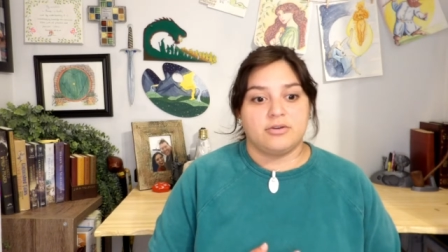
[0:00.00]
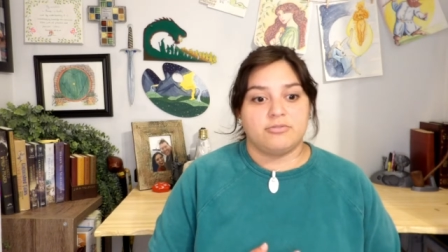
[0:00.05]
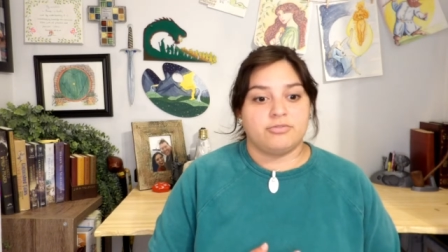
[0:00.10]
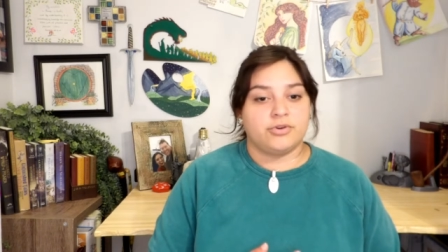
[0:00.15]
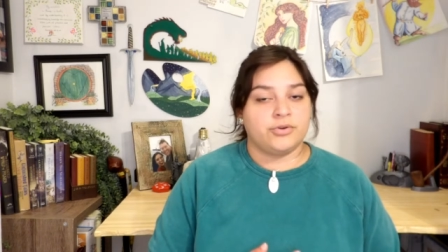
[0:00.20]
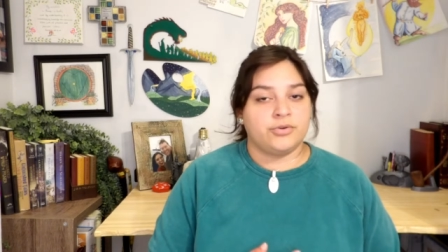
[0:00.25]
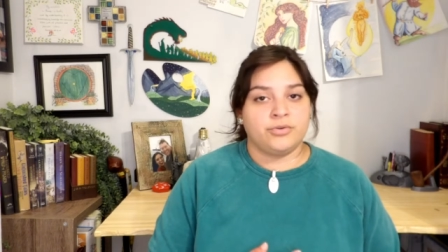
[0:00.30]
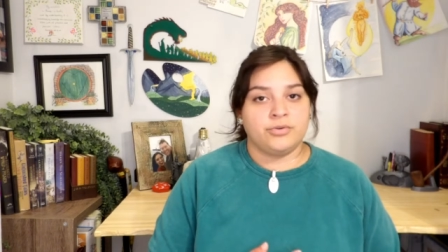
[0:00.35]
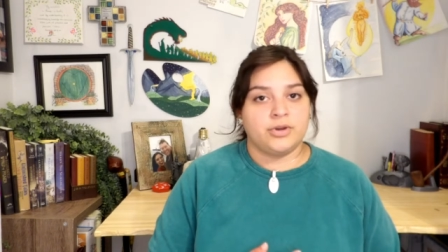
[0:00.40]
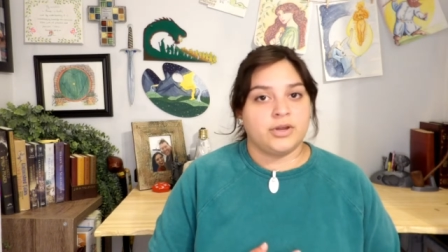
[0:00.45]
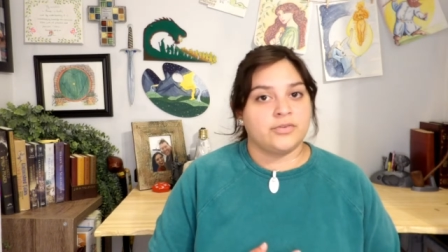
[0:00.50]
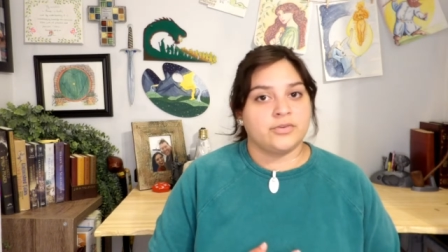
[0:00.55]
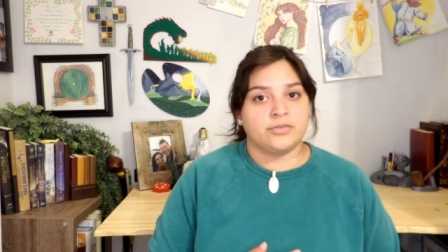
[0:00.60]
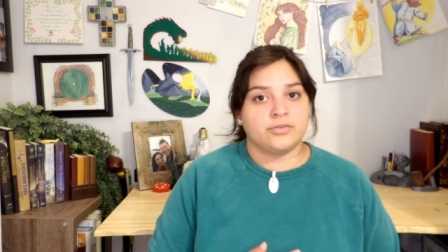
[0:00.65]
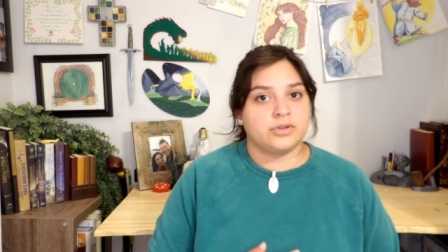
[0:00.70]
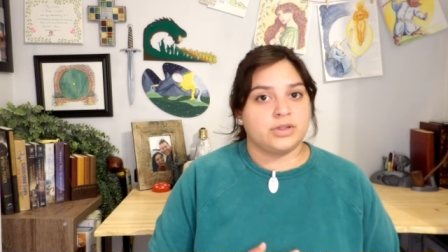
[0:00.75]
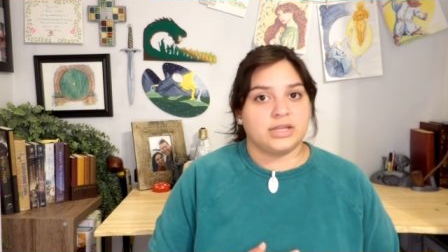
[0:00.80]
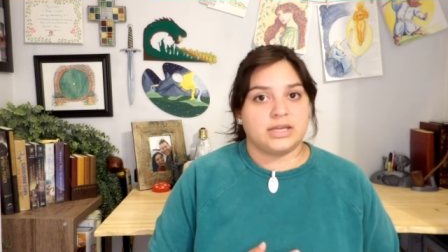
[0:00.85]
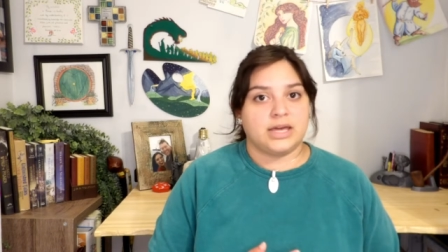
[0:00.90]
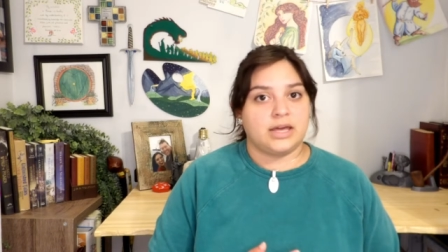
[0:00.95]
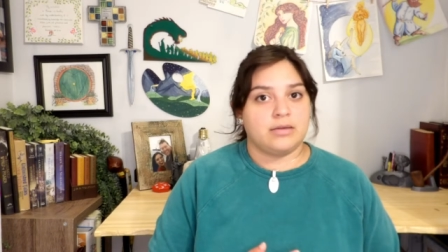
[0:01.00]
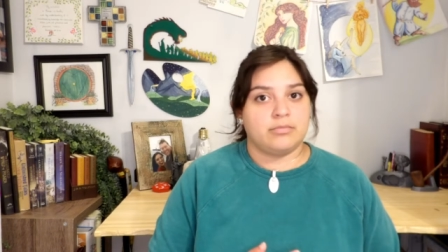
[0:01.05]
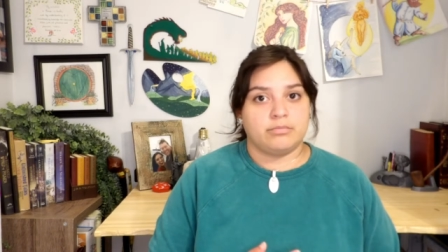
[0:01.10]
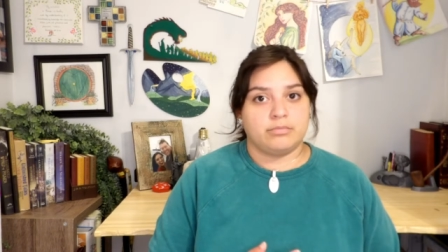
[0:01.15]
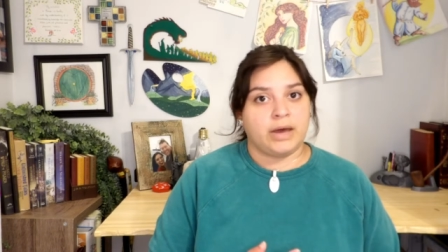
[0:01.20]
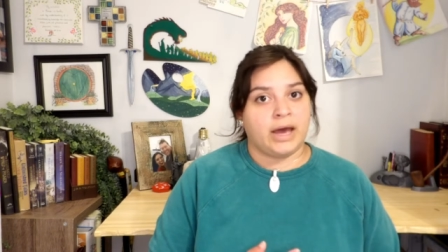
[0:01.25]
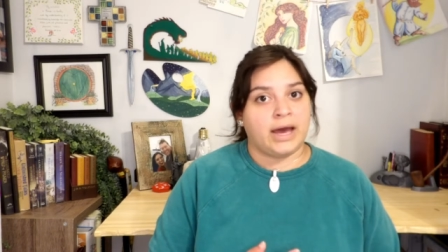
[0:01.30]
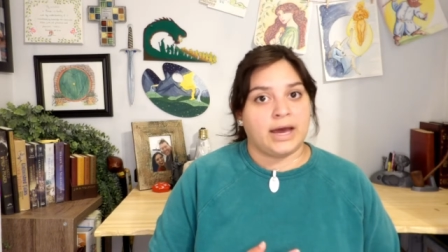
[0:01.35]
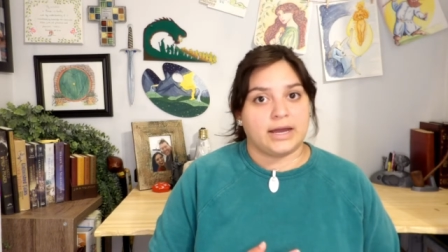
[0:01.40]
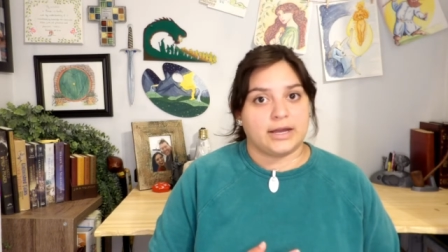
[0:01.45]
Frodo never really came
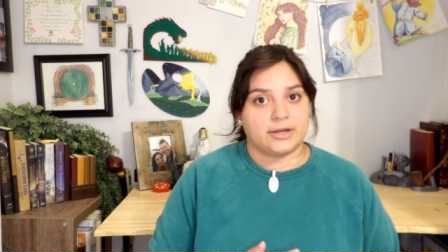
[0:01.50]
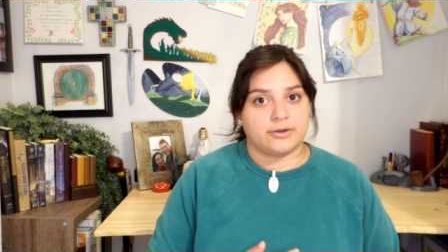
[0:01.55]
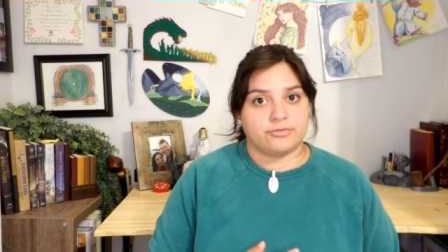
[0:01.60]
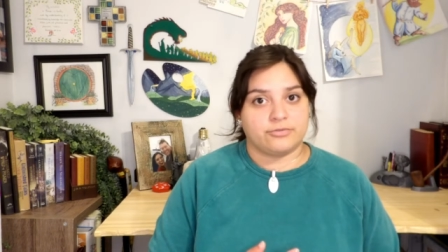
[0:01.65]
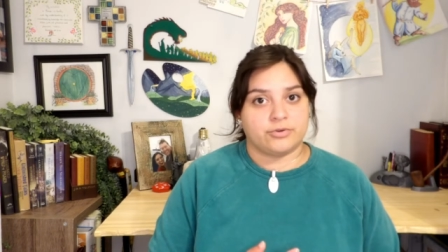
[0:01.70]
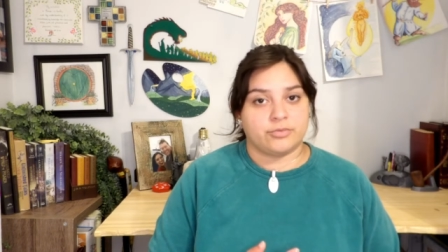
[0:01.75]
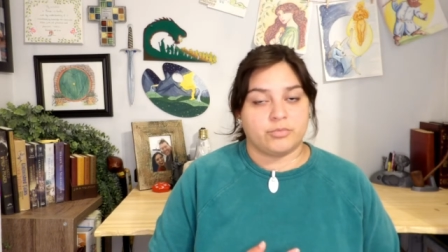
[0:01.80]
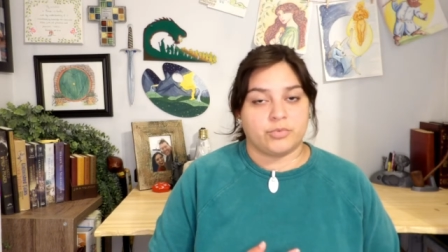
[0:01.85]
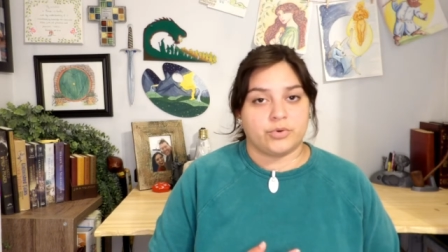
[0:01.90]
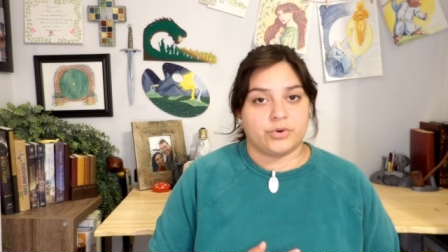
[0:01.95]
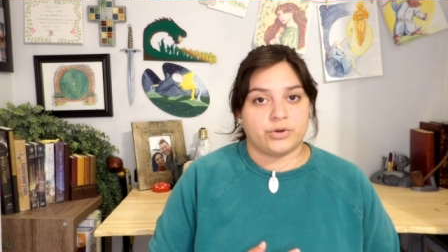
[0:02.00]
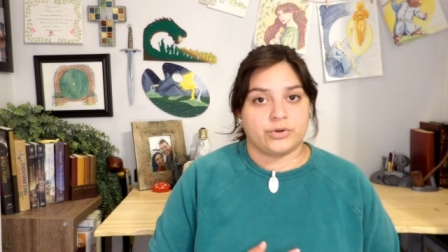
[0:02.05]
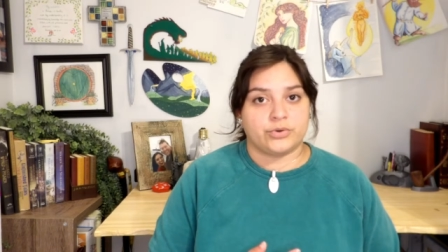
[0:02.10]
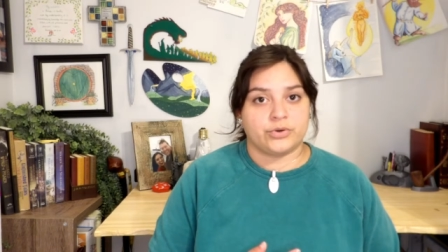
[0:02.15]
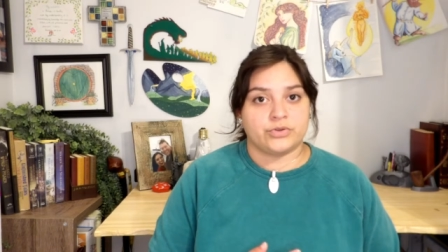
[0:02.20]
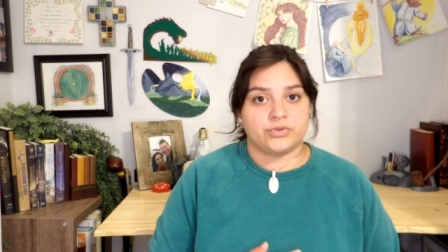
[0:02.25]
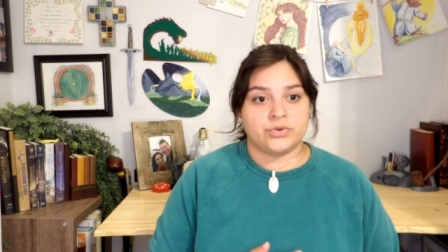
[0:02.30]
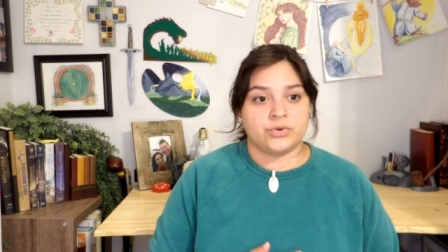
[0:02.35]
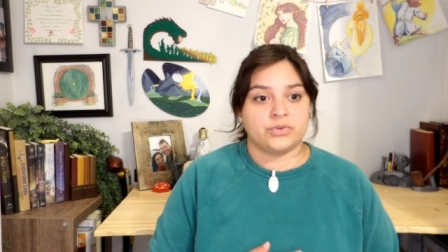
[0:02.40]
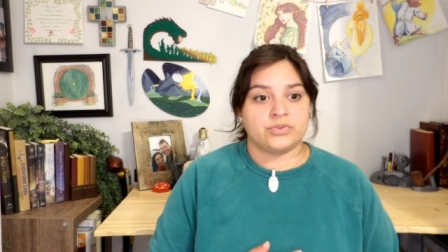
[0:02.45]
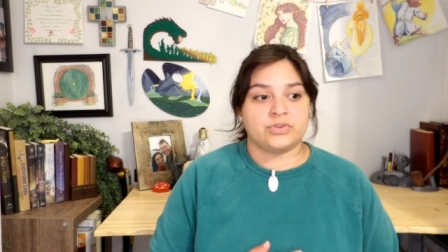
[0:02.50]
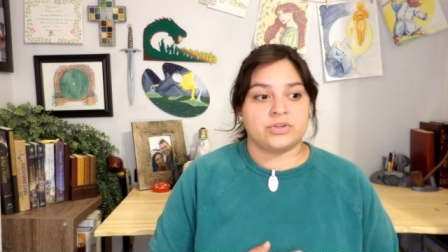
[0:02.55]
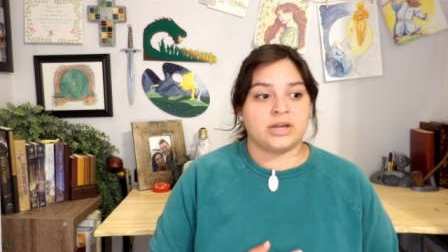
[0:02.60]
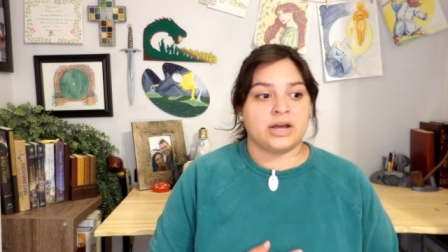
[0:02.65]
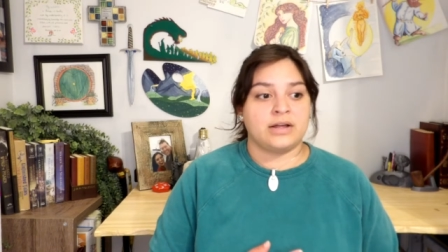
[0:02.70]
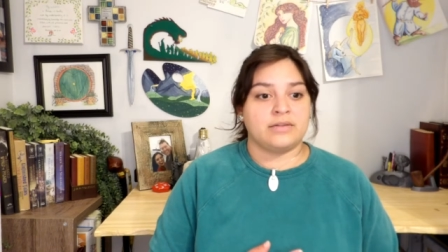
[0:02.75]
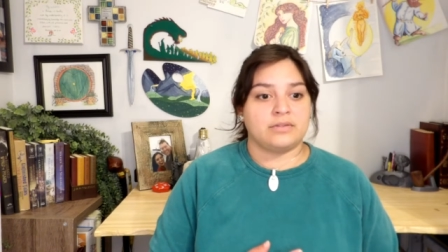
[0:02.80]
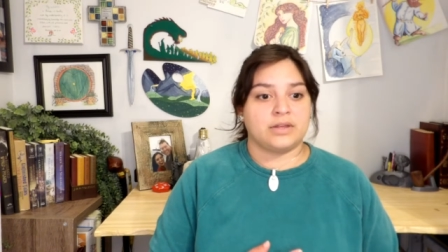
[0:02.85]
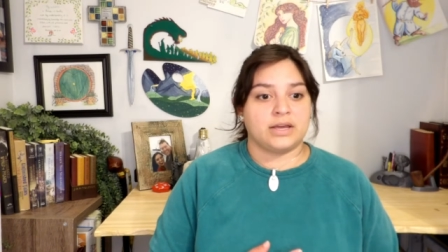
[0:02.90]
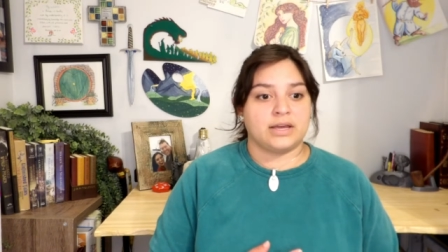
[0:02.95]
back from Mordor. So it's
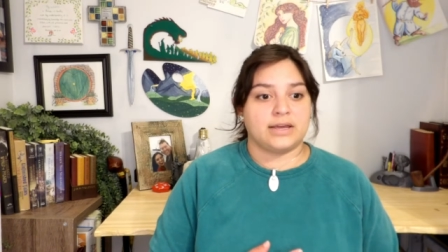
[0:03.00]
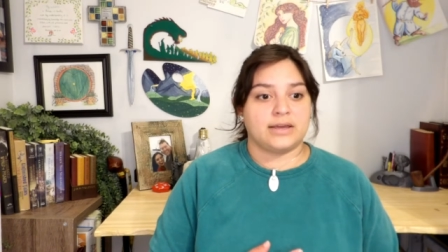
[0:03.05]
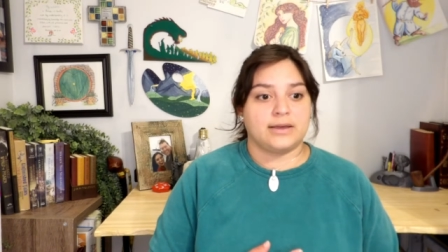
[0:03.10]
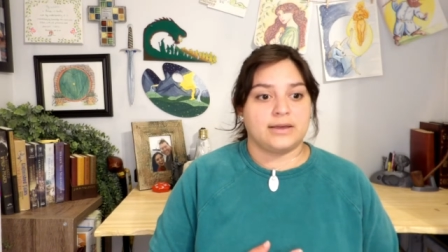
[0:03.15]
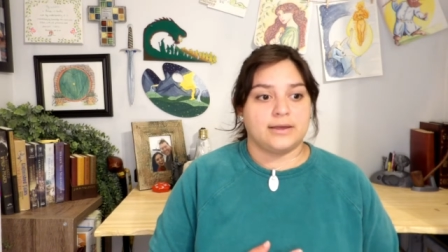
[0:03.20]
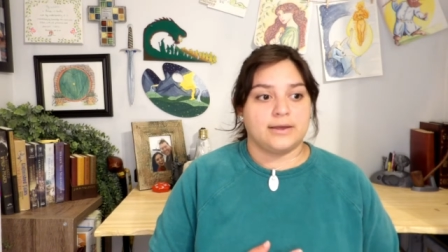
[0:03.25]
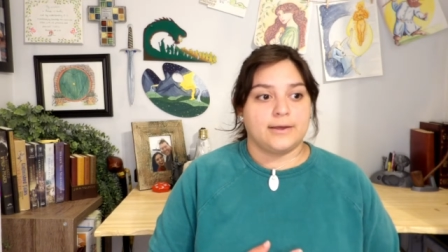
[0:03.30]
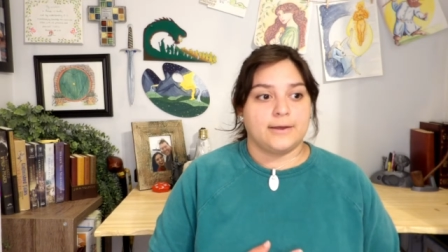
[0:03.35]
not like